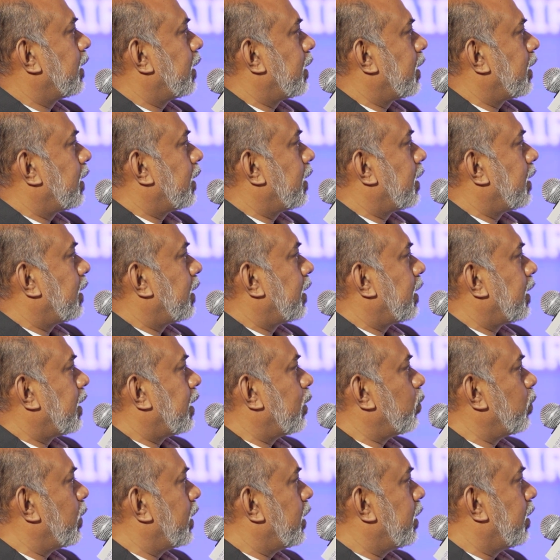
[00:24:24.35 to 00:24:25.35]

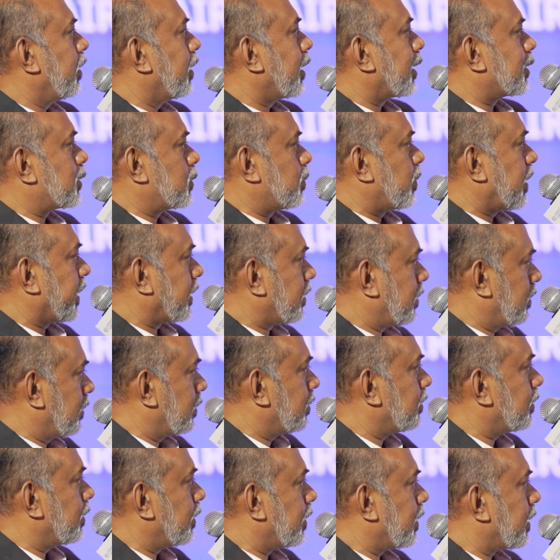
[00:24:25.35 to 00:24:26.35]
uh, and
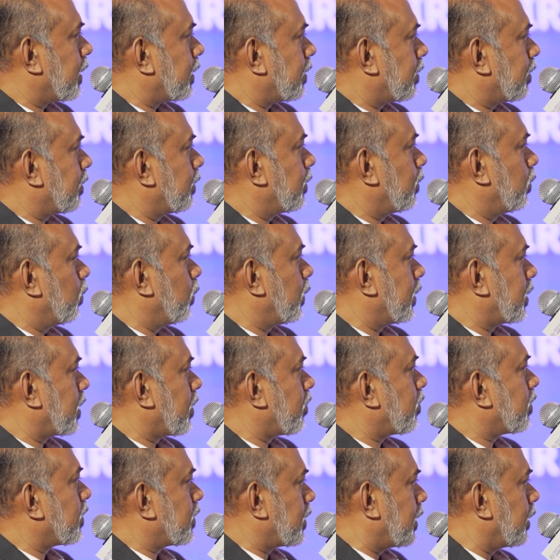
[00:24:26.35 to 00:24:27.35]
uh, he
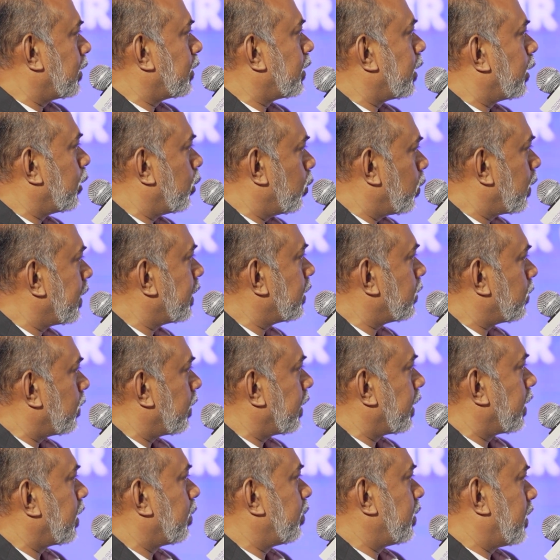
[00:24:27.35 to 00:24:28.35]
really moderated
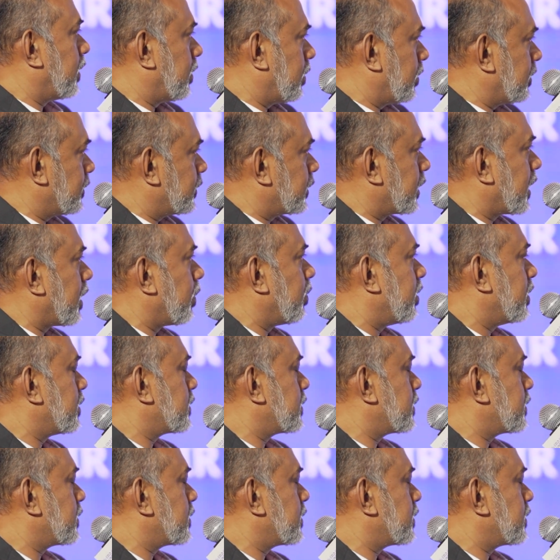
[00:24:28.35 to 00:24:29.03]
well in terms of